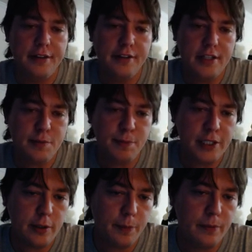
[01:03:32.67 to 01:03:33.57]
this
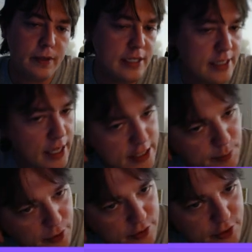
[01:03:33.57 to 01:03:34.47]
bishop is not
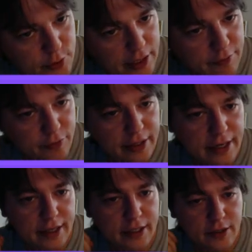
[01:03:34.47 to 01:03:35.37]
supposed to trade for
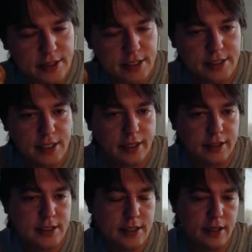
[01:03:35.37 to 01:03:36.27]
that knight on
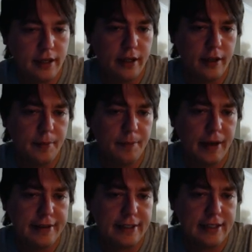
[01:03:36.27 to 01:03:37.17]
c6.
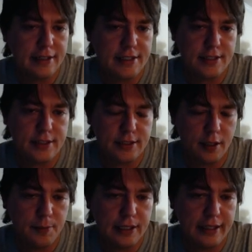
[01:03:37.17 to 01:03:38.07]
I think that's just
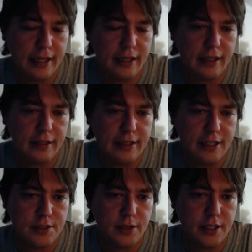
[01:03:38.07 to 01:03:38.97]
going to be kind of
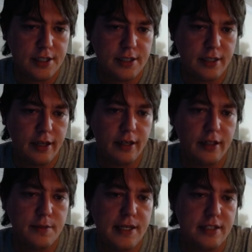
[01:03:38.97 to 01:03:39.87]
dangerous.
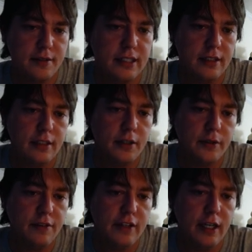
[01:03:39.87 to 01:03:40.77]
It's basically,
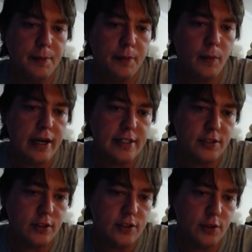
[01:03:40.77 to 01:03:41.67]
giving up White's
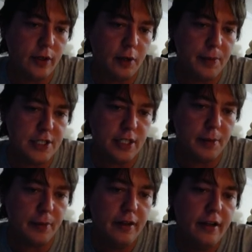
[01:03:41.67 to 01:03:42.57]
good squared bishop